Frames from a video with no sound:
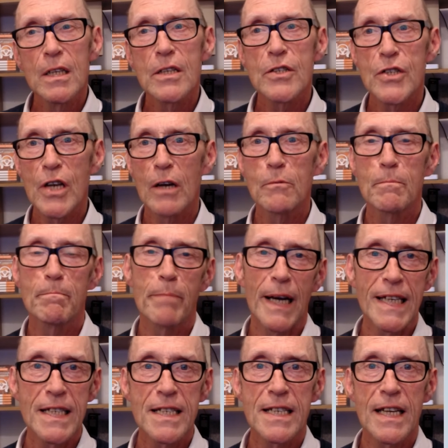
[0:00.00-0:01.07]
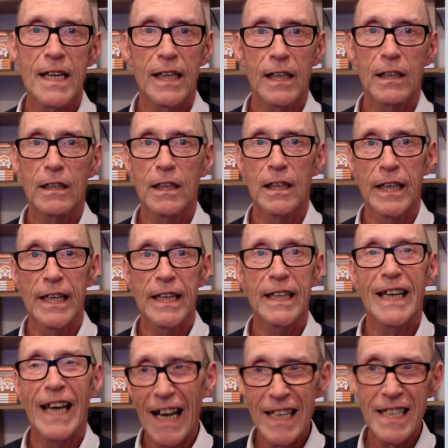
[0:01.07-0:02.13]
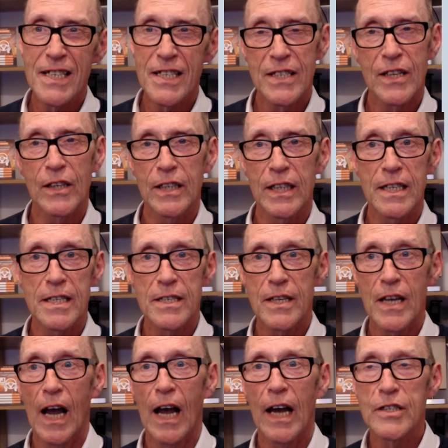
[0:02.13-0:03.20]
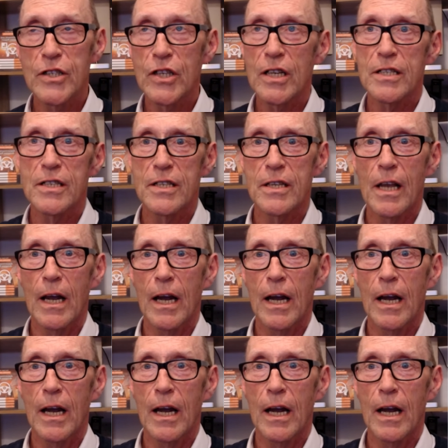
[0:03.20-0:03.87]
So basically, case studies are just